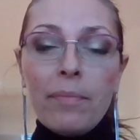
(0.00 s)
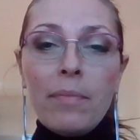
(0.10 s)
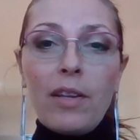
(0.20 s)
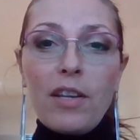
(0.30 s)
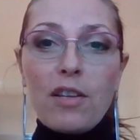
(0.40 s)

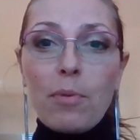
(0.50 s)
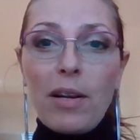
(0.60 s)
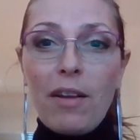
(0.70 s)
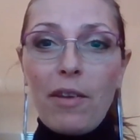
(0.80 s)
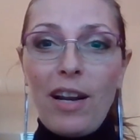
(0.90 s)
But this is
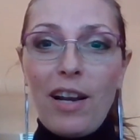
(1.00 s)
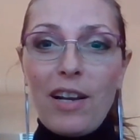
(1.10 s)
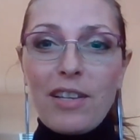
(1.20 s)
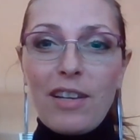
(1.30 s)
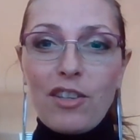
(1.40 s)
when I
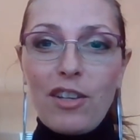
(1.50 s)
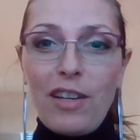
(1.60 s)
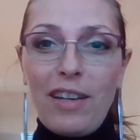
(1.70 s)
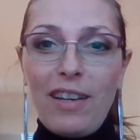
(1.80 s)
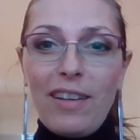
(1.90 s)
realized,
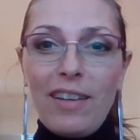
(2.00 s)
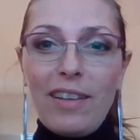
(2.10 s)
actually,